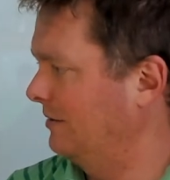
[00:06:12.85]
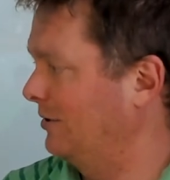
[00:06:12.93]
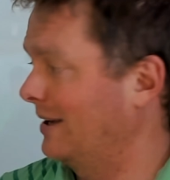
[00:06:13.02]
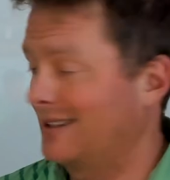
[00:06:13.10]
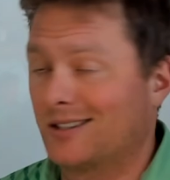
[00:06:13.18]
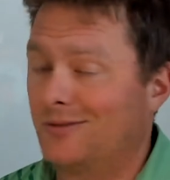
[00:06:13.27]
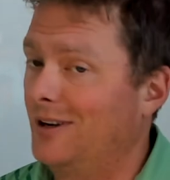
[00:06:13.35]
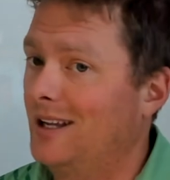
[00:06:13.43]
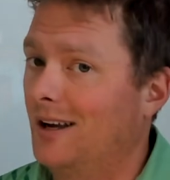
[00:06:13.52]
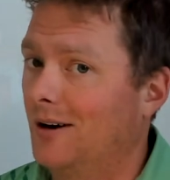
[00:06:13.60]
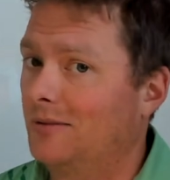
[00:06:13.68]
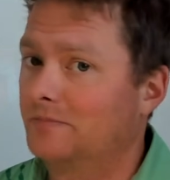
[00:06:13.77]
If you like this
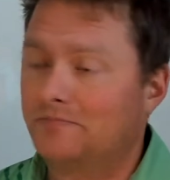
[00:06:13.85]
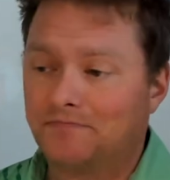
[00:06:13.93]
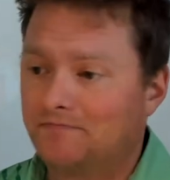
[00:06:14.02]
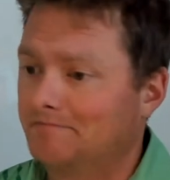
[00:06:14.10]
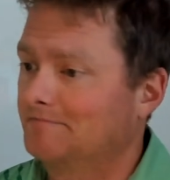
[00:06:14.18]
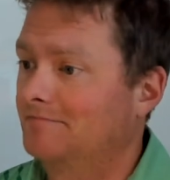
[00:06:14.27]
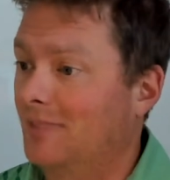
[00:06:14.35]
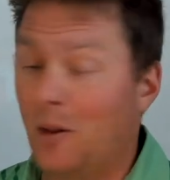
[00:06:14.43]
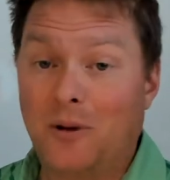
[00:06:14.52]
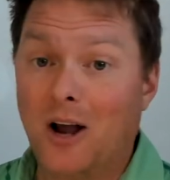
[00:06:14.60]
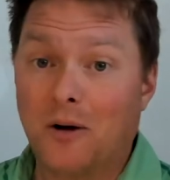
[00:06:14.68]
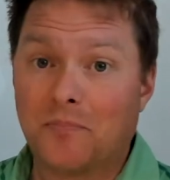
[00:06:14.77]
video, let
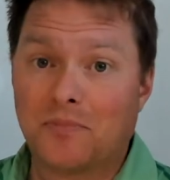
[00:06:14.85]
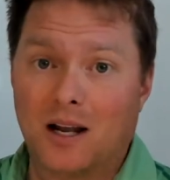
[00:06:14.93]
me know,